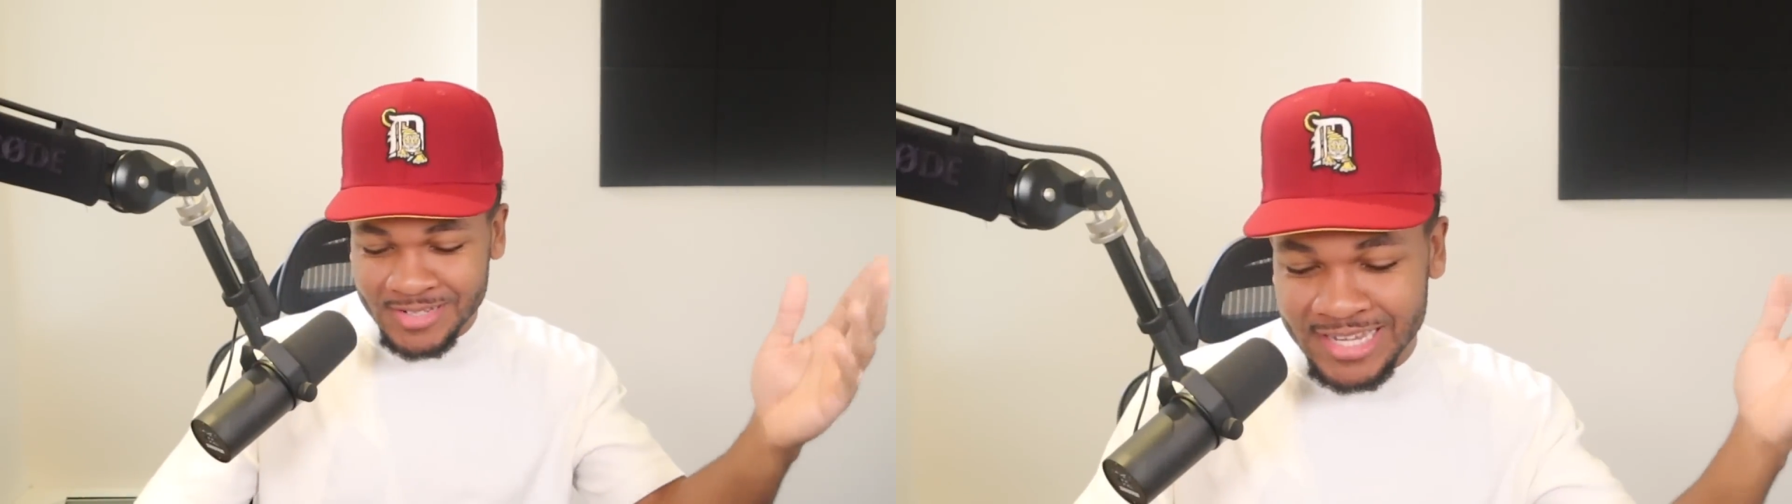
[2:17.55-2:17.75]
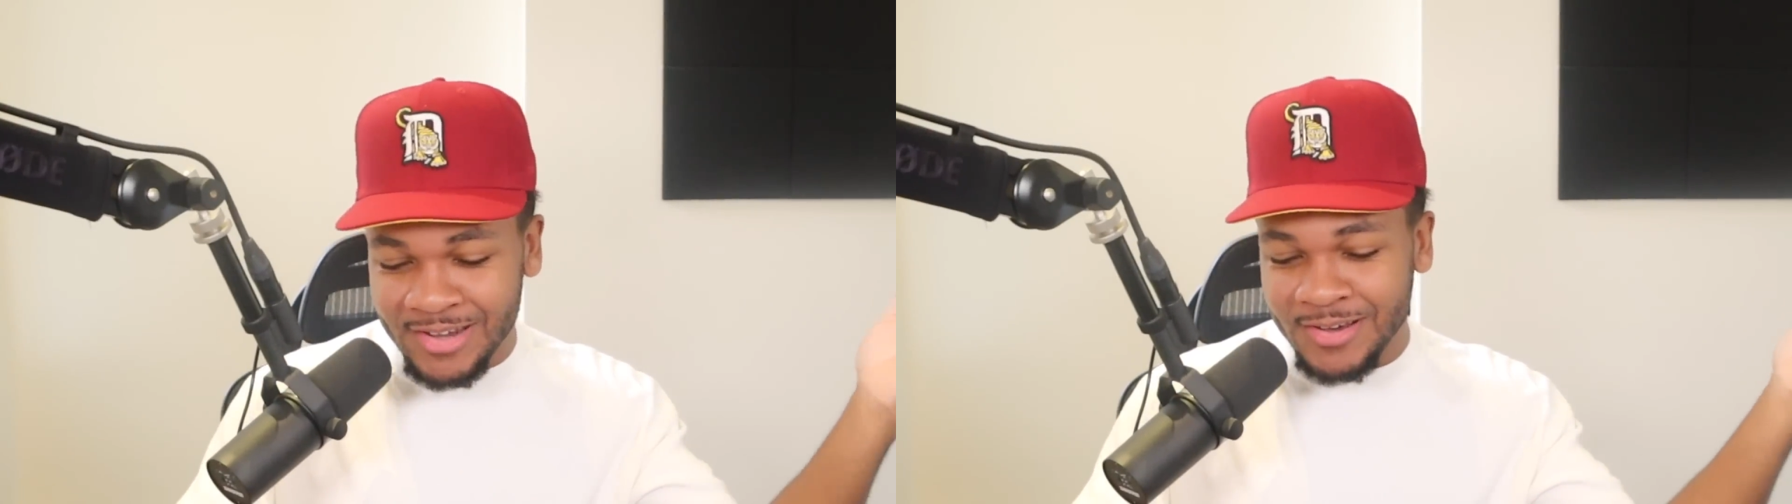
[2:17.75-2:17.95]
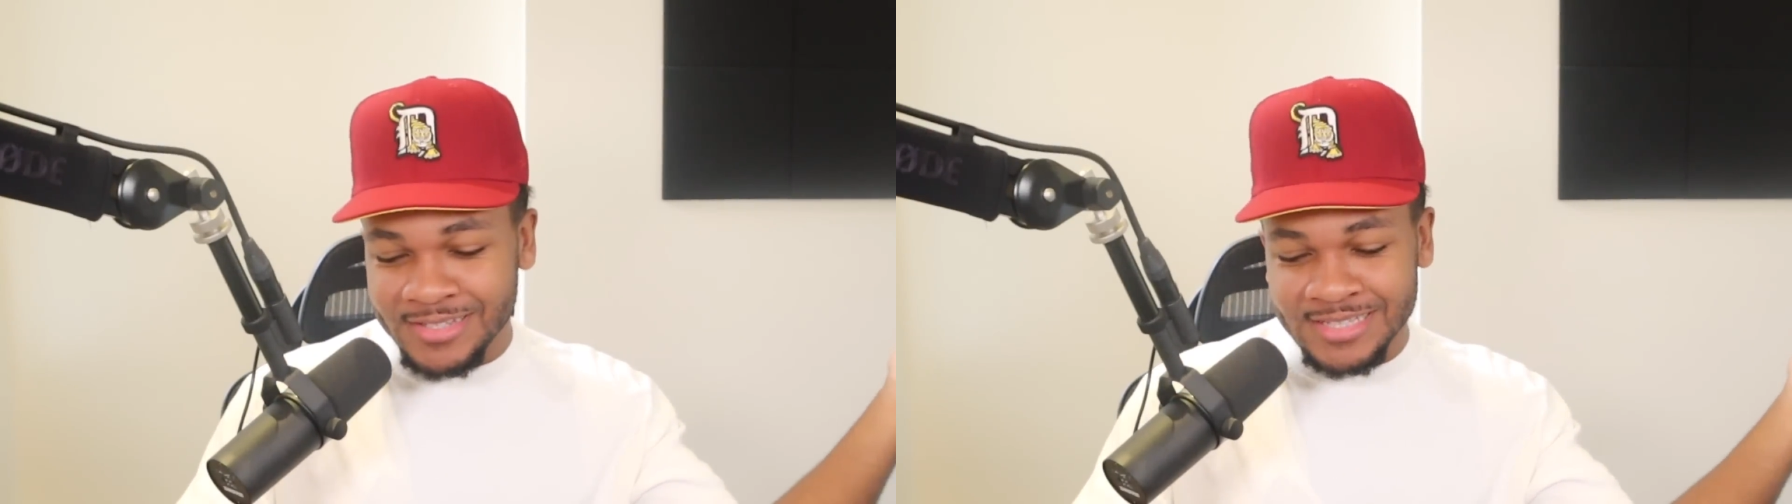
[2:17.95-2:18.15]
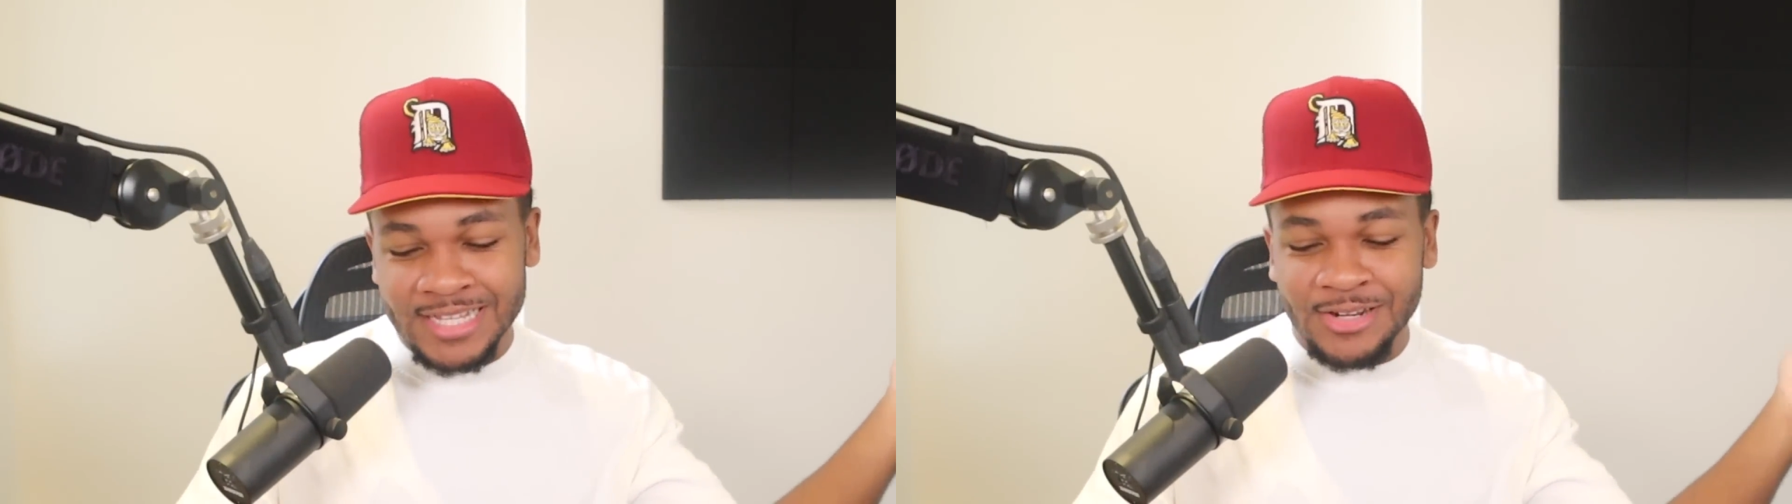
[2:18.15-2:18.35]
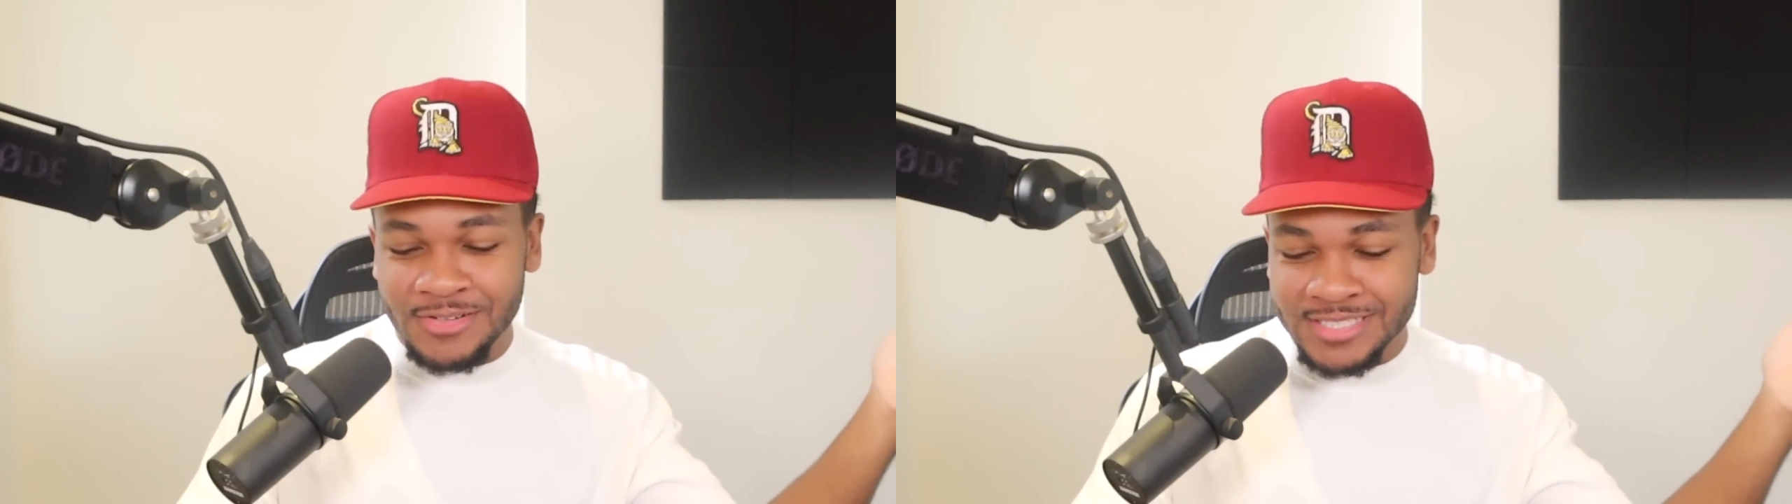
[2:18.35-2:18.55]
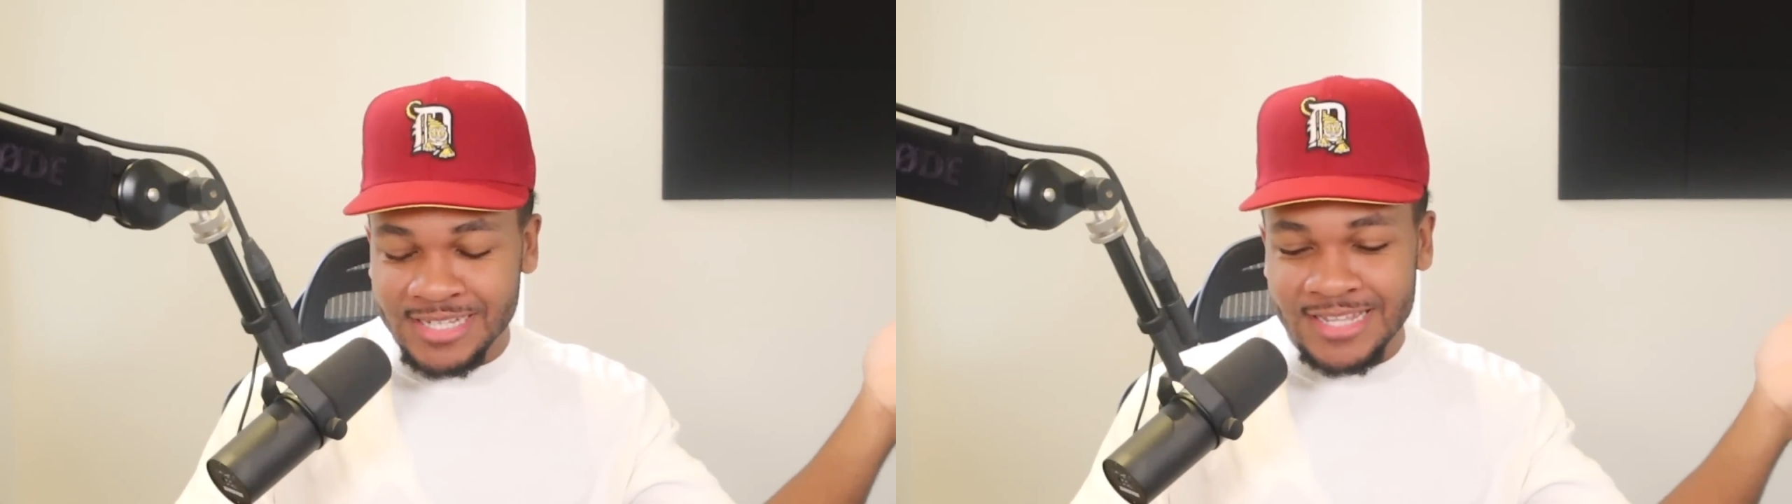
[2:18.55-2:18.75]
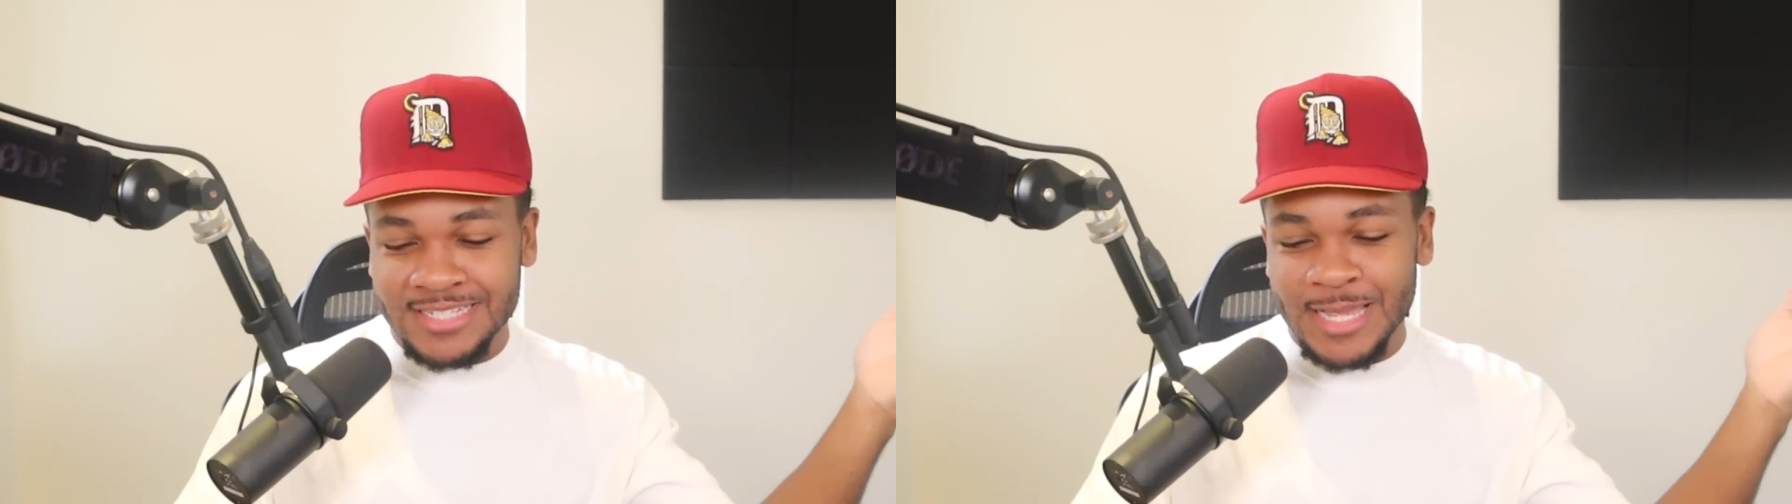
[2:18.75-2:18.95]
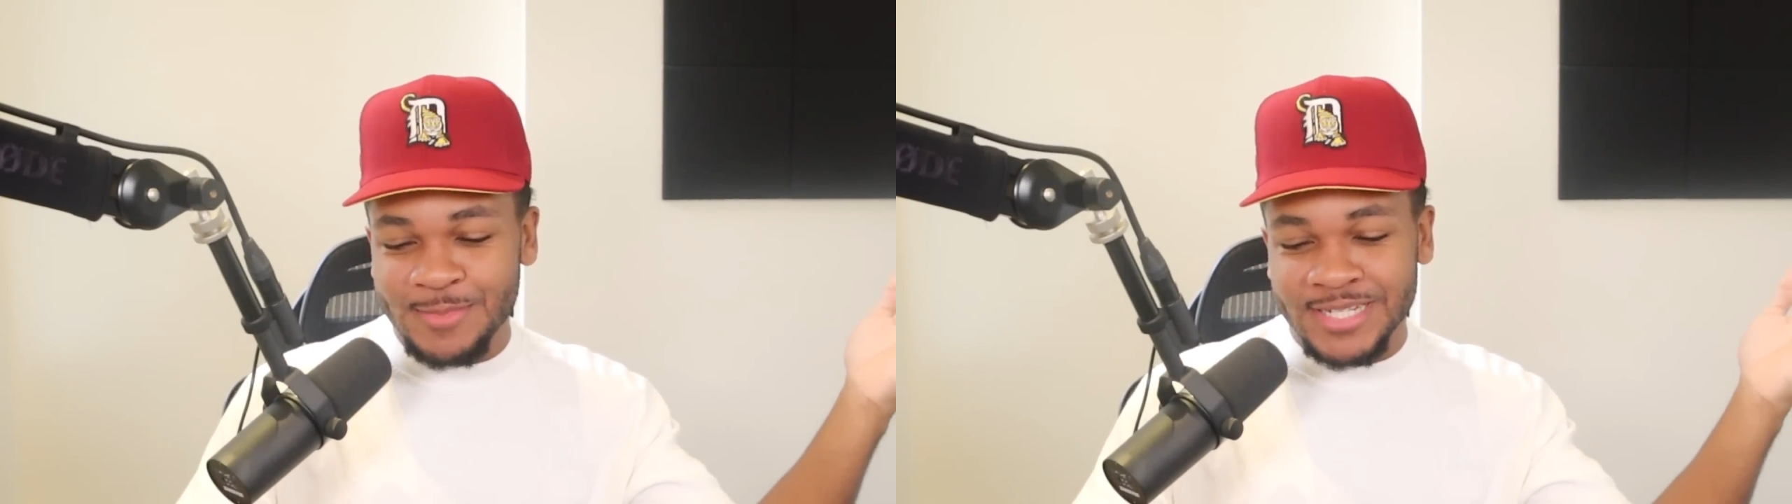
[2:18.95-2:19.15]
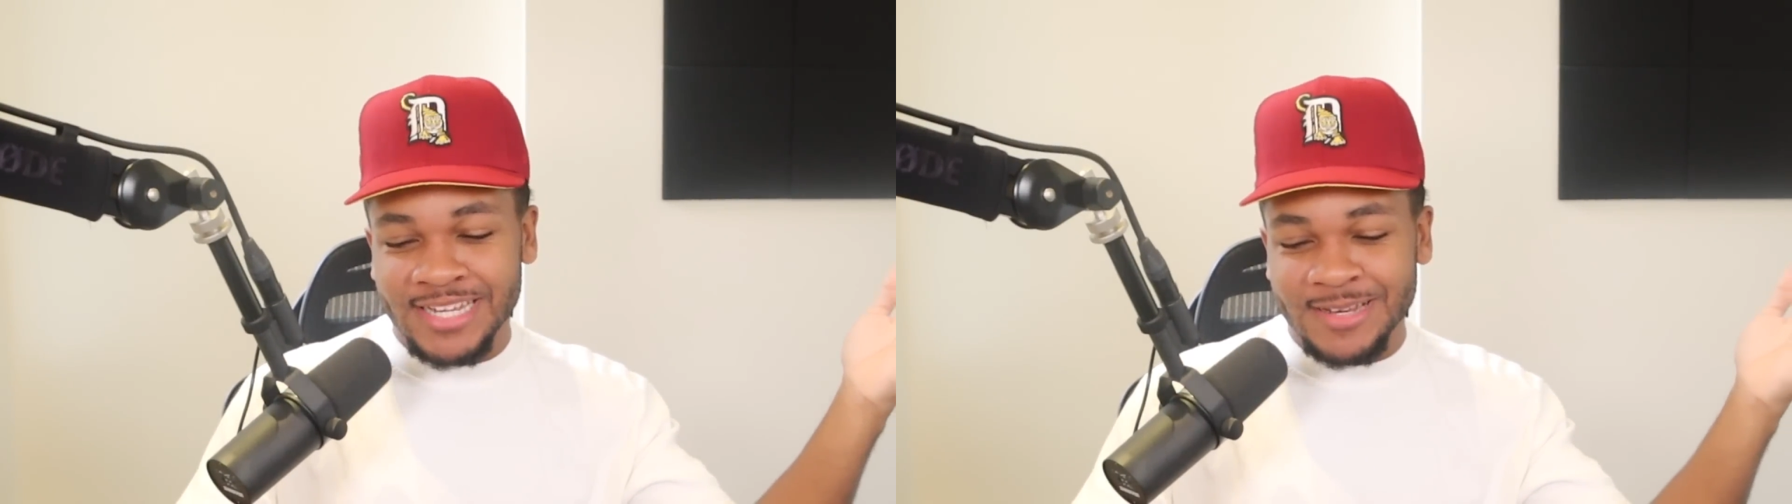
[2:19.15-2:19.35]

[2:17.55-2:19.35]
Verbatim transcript: they all literally say the same shit.